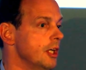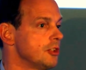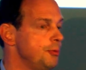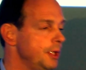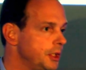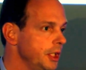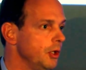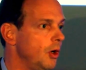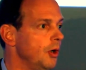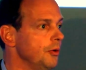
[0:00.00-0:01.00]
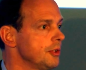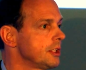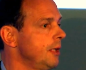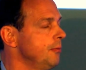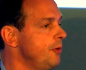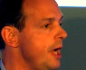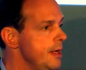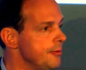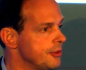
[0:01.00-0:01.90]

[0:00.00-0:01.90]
switching on some valves,